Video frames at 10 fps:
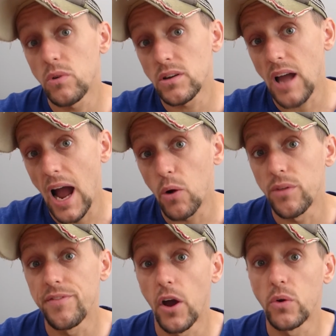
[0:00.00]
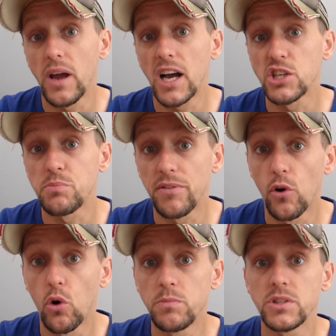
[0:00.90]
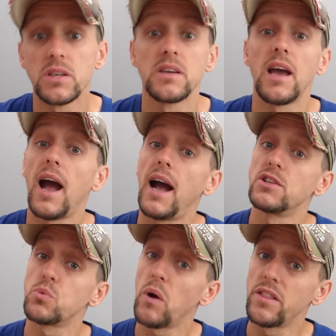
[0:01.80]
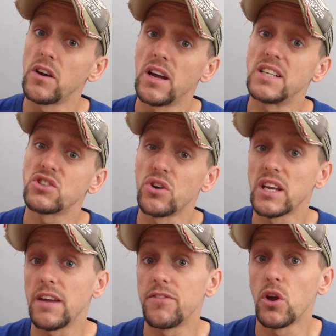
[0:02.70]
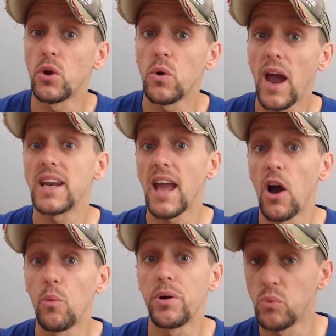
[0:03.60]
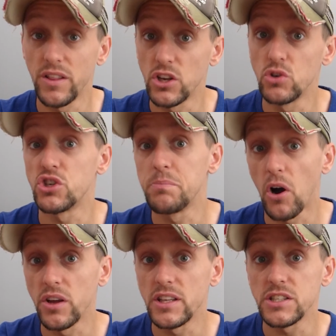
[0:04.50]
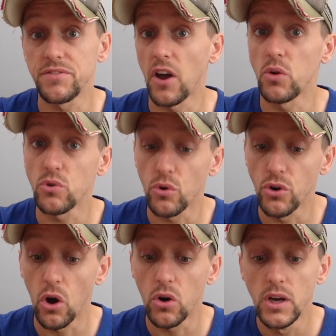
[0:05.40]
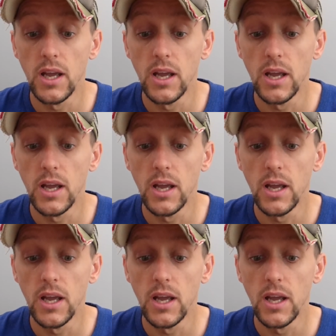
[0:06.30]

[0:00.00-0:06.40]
how the phone has performed and whether it's going to give you any help whether you should buy this phone or not.